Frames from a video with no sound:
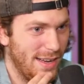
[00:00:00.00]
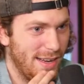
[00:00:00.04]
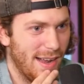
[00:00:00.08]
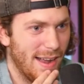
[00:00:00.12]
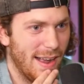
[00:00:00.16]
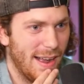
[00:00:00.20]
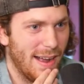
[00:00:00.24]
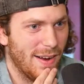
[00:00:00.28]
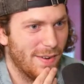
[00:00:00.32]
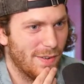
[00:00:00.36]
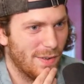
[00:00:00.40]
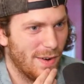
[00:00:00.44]

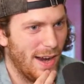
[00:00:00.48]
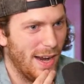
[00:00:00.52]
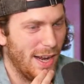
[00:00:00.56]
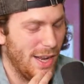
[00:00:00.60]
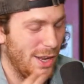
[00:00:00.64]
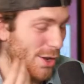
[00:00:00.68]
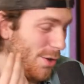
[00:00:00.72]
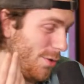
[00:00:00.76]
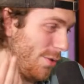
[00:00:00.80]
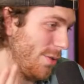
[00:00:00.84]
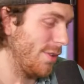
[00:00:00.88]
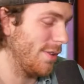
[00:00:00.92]
Yeah.
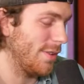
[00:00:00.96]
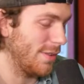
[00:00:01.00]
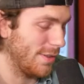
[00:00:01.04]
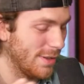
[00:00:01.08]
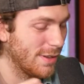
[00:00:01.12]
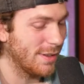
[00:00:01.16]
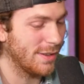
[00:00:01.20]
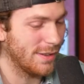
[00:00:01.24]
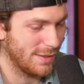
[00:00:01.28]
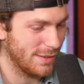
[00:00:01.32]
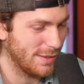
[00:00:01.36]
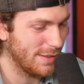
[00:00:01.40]
Right. You.
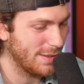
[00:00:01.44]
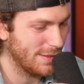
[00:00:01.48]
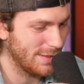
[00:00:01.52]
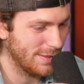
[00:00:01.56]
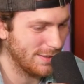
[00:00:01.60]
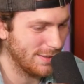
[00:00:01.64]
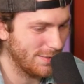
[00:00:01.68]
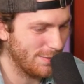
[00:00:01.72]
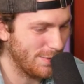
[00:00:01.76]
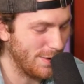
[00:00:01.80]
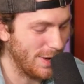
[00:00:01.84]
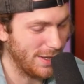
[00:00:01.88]

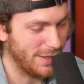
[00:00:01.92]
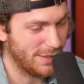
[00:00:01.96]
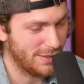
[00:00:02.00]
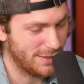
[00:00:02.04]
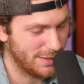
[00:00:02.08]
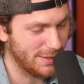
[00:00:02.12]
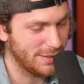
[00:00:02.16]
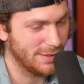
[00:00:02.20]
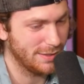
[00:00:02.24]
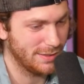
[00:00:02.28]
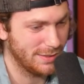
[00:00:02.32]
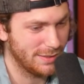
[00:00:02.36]
Which
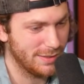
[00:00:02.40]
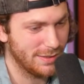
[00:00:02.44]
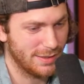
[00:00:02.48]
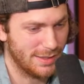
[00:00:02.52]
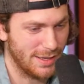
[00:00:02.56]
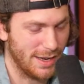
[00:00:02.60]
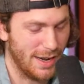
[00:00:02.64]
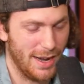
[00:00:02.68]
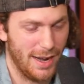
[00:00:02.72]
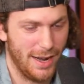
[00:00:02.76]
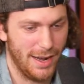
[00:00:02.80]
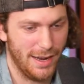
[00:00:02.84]
yeah.
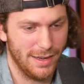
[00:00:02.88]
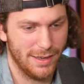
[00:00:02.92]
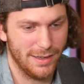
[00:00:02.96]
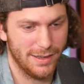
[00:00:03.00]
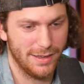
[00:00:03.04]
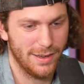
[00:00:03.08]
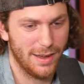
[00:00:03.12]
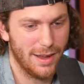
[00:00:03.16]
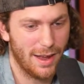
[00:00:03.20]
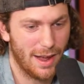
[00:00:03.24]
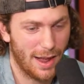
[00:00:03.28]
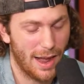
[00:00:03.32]

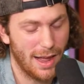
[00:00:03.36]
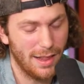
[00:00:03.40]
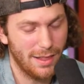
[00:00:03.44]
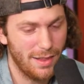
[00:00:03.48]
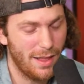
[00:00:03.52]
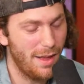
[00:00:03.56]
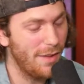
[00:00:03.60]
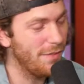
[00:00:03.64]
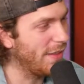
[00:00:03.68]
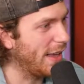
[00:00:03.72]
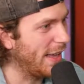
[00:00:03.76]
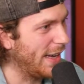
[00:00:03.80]
God, I
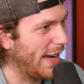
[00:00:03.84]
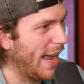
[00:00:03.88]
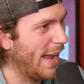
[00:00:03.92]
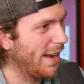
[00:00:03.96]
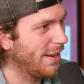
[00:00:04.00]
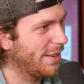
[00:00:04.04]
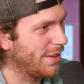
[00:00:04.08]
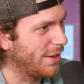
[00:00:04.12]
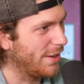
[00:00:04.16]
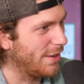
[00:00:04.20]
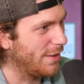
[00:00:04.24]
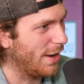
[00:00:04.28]
love that
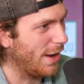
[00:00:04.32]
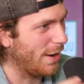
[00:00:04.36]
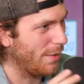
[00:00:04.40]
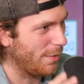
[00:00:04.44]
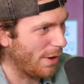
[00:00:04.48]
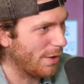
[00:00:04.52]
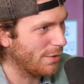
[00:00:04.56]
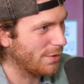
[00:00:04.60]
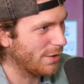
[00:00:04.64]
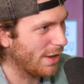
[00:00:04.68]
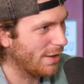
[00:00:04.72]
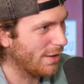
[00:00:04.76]
attitude. I, I,
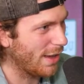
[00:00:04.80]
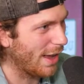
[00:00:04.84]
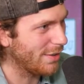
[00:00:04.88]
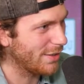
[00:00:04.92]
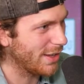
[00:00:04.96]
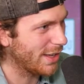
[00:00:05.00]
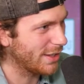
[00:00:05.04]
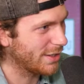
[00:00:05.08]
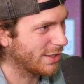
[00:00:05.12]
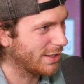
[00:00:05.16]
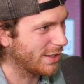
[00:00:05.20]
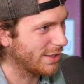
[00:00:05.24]
was I
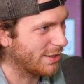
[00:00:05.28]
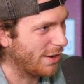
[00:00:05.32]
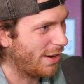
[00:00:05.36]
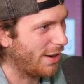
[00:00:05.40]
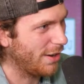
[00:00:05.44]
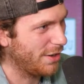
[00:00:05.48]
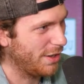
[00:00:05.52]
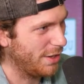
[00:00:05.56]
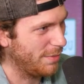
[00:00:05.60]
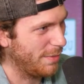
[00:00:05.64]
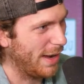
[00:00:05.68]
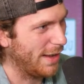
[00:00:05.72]
was actually going to
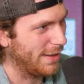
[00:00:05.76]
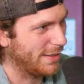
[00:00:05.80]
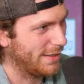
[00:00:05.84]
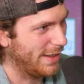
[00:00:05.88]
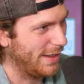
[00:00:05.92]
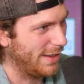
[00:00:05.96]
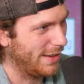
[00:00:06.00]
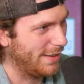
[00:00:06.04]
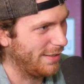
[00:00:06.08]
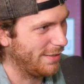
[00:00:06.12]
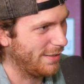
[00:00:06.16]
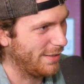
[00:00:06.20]
talk to you
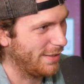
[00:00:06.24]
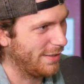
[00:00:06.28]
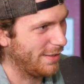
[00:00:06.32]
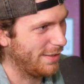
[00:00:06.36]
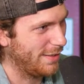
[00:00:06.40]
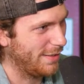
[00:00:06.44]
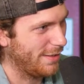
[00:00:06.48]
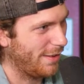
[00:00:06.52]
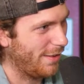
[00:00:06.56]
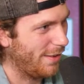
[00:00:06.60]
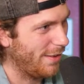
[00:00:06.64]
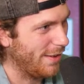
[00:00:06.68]
about that on
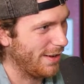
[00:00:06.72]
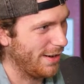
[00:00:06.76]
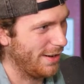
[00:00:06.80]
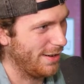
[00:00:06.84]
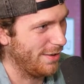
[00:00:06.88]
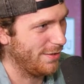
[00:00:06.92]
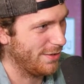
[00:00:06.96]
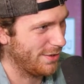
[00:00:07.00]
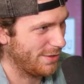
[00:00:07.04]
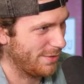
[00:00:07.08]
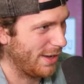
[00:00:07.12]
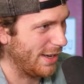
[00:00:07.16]
on here.
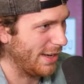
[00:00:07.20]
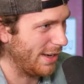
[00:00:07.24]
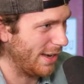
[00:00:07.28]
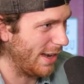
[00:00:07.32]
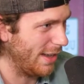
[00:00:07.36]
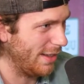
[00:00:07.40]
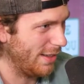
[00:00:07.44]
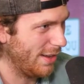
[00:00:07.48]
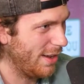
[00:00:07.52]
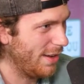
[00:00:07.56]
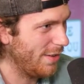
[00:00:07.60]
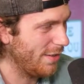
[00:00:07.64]
Oh, okay.
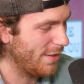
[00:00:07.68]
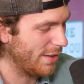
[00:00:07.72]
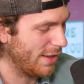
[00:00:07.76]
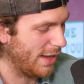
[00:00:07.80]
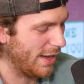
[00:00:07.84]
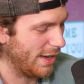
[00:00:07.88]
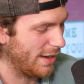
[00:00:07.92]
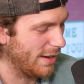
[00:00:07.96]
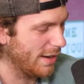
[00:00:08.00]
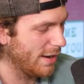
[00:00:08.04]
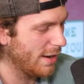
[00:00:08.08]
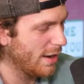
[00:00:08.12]
like I love
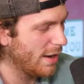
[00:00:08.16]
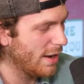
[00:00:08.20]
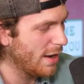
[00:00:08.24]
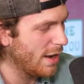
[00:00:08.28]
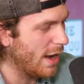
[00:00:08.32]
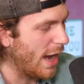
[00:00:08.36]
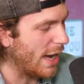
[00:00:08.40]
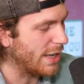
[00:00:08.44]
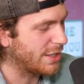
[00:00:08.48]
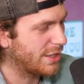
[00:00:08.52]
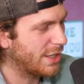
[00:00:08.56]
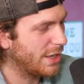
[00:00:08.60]
like
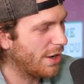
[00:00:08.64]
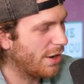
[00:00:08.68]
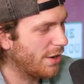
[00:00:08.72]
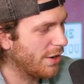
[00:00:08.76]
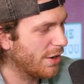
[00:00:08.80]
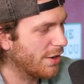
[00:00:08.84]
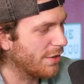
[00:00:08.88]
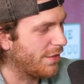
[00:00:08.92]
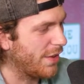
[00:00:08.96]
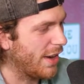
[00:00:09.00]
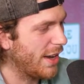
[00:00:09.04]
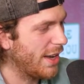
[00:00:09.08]
I see
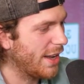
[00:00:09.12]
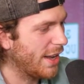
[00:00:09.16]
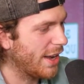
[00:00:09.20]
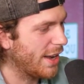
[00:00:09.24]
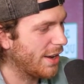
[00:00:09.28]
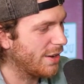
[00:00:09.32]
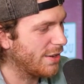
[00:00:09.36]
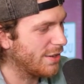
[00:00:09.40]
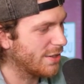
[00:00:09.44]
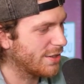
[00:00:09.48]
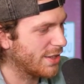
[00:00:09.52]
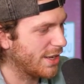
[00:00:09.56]
all your
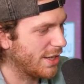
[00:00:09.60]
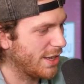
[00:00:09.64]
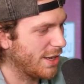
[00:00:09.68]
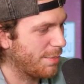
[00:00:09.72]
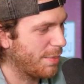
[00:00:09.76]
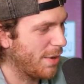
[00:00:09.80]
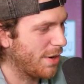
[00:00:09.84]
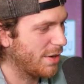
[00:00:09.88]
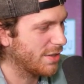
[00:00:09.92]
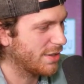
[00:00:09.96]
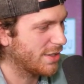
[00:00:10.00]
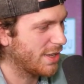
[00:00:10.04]
videos that
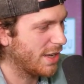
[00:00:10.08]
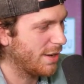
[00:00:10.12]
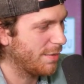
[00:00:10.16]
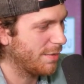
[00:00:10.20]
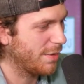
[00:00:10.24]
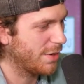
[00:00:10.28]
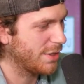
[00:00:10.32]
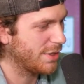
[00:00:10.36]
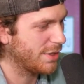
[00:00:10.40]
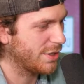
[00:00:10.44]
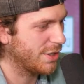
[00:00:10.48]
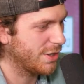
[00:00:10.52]
you post
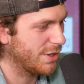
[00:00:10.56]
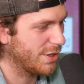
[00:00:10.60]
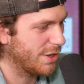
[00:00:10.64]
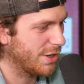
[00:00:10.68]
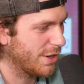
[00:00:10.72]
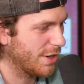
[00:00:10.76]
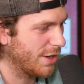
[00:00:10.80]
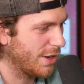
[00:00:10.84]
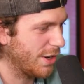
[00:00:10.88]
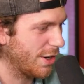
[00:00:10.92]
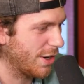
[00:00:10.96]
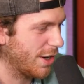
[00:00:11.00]
up because you're,
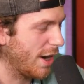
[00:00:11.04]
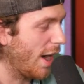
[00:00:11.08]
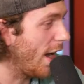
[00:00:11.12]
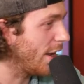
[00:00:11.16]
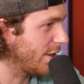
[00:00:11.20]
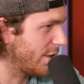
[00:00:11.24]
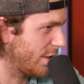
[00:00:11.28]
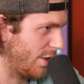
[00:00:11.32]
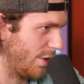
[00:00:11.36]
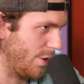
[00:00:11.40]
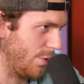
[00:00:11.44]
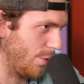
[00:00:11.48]
you're you're
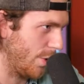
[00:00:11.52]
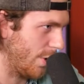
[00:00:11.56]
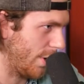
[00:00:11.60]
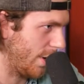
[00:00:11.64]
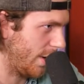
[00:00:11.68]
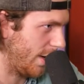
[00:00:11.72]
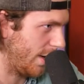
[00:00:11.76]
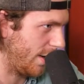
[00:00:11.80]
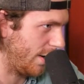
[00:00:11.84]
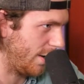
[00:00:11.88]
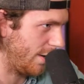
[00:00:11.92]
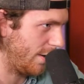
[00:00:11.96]
constantly
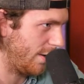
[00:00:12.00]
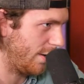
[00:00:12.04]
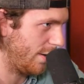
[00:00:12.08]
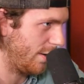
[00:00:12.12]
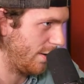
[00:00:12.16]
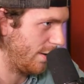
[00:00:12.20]
working,